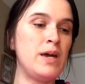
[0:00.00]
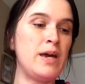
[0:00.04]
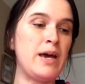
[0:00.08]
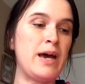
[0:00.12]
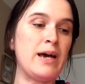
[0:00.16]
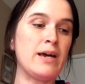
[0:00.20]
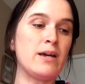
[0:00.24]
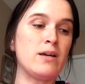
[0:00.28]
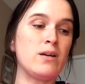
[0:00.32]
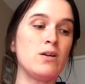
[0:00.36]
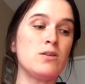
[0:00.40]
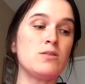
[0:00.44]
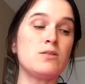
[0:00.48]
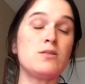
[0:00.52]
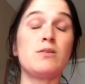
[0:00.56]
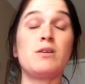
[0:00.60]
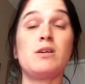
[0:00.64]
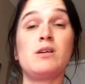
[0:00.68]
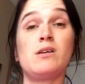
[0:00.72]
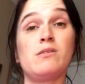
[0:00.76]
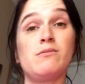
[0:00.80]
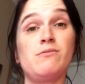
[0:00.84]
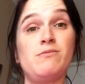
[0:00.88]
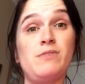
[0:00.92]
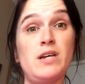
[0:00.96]
I can also
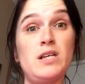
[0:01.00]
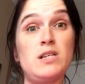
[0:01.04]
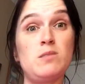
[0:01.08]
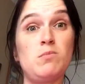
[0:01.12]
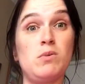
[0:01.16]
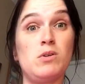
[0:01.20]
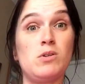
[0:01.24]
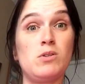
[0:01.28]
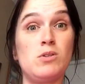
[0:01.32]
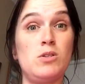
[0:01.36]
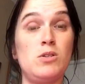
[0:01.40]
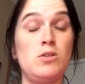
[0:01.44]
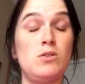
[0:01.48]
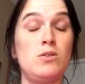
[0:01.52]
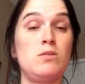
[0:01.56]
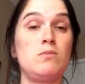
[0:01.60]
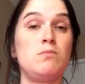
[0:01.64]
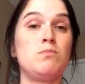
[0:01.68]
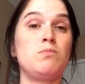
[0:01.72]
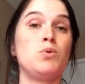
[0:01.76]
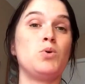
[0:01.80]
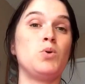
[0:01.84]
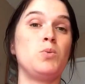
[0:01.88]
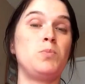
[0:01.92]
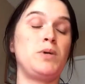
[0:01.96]
get on Facebook too
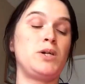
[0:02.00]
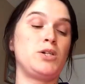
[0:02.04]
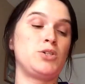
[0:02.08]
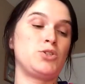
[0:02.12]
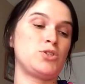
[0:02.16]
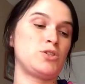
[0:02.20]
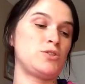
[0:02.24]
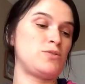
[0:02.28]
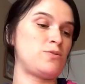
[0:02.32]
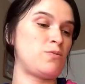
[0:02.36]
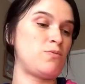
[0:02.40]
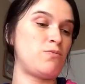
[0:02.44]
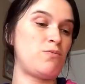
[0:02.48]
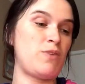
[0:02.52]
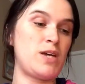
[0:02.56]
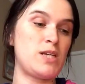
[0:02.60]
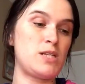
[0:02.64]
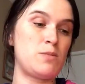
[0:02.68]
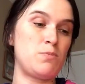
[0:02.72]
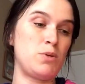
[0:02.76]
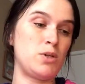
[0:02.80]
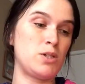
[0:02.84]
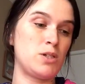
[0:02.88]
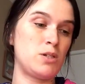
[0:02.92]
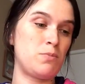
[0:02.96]
and pull pictures from
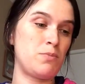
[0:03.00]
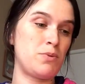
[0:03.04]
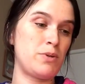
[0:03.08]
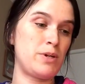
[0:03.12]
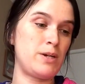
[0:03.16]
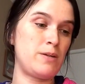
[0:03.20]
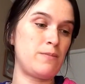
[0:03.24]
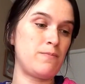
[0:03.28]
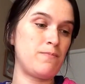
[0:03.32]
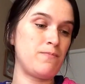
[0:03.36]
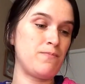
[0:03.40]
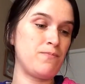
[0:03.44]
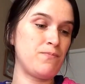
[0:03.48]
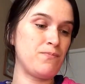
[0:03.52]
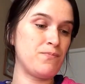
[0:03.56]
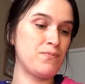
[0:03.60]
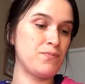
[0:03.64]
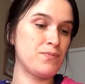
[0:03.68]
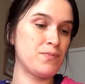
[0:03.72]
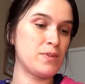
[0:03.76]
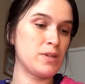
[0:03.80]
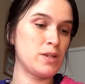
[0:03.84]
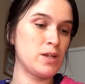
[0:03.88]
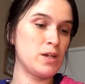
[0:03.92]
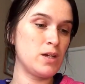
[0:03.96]
Facebook to print.
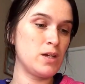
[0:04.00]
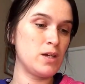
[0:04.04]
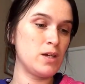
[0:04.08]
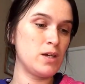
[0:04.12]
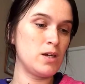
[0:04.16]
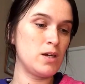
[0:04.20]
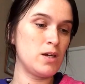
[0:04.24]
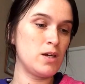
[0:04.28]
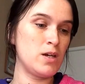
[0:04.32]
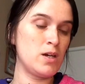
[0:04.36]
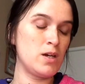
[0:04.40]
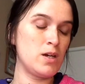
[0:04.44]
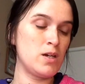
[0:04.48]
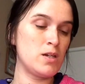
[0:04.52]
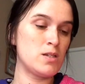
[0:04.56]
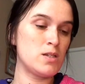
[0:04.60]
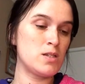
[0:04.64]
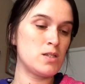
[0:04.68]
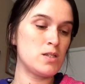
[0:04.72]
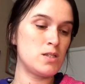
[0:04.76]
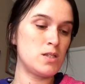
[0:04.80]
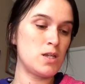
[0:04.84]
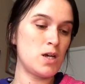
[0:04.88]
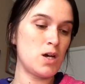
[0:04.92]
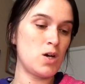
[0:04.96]

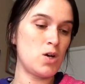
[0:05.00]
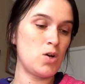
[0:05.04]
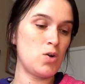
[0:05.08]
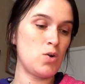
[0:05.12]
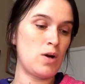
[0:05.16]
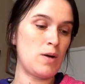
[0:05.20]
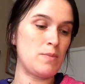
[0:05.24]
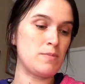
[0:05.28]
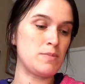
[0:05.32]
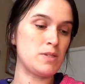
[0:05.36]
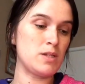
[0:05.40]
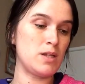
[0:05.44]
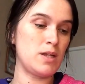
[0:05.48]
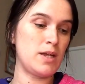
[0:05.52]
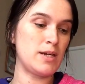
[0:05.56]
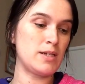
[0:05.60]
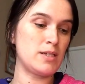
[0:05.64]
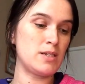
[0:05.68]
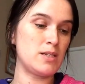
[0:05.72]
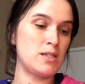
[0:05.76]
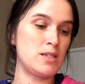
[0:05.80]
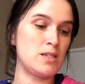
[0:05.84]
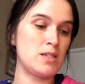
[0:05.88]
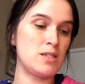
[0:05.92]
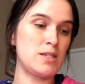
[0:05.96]
So I'm
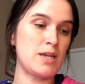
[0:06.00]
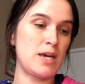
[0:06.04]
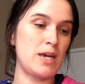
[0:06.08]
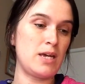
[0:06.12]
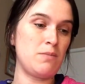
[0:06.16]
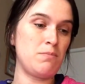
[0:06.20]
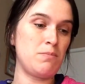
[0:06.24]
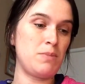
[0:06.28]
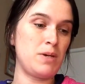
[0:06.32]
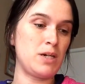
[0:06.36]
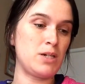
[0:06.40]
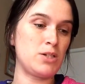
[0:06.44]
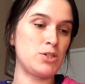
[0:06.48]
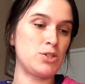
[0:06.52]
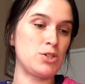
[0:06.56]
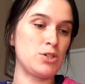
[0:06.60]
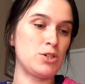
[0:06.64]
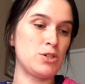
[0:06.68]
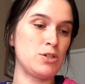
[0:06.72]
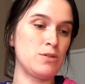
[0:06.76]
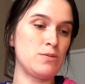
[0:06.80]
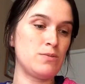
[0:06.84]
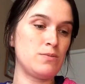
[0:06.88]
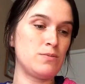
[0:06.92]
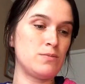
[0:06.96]
selecting the same
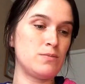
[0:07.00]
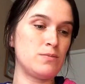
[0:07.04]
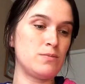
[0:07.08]
picture